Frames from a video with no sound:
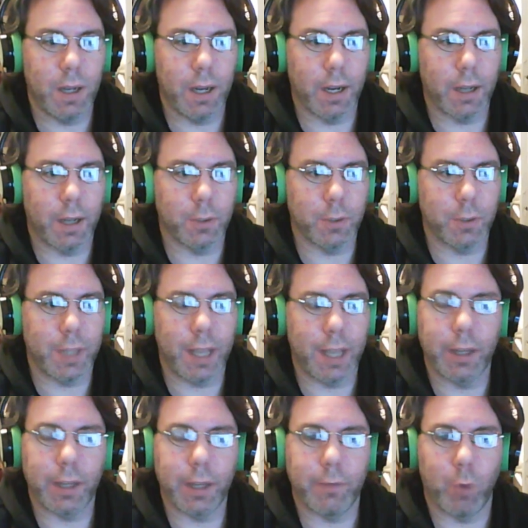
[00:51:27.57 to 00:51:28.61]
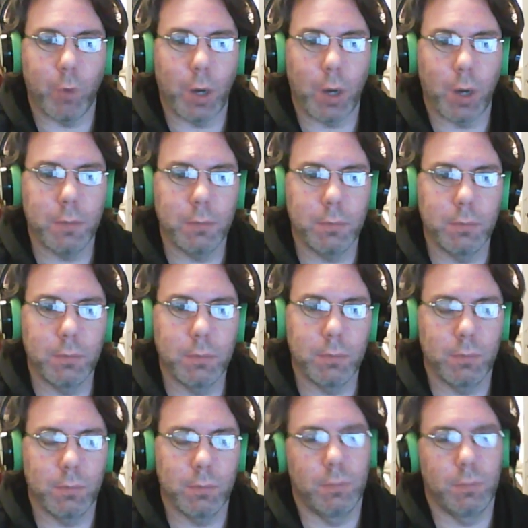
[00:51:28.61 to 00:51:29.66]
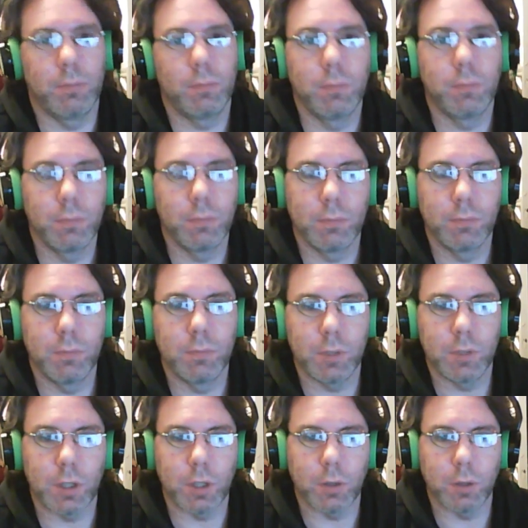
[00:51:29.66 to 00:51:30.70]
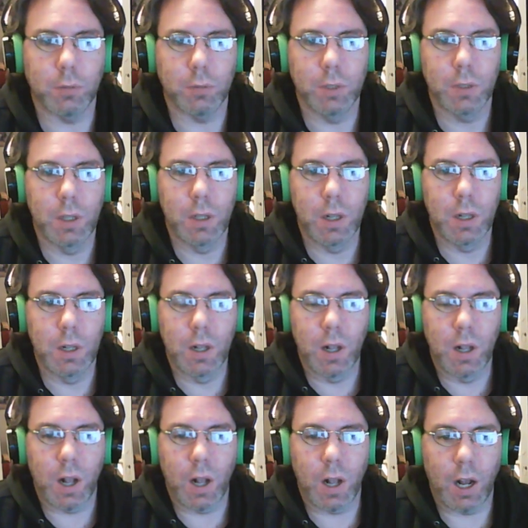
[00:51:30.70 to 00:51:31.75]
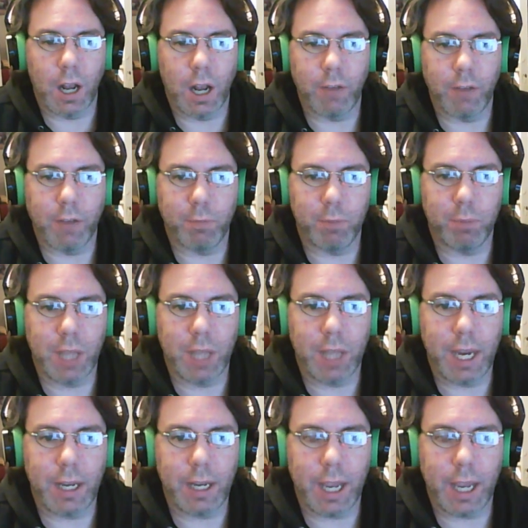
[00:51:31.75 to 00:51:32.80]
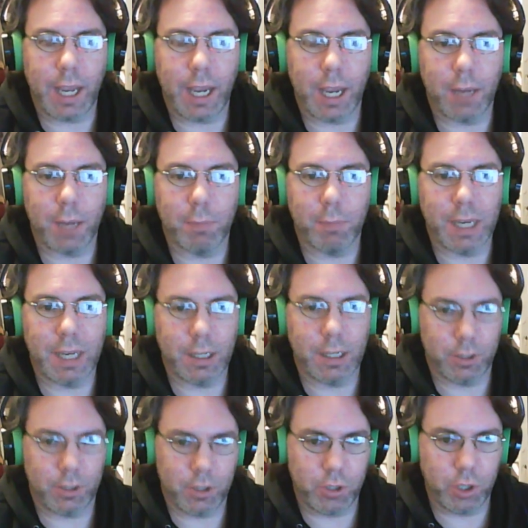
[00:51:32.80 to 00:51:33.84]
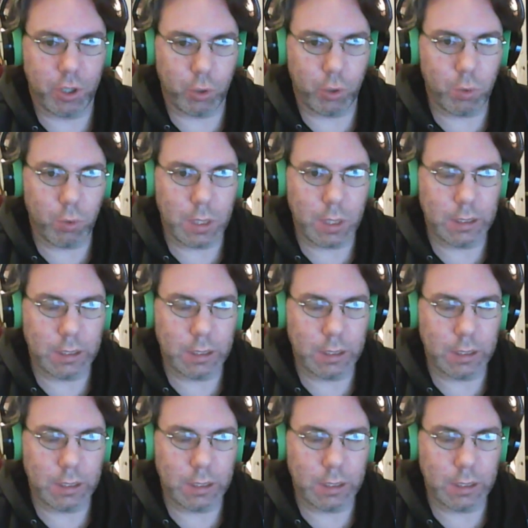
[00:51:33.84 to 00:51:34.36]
I enjoyed the hell out of 4. So I've played and beaten 2,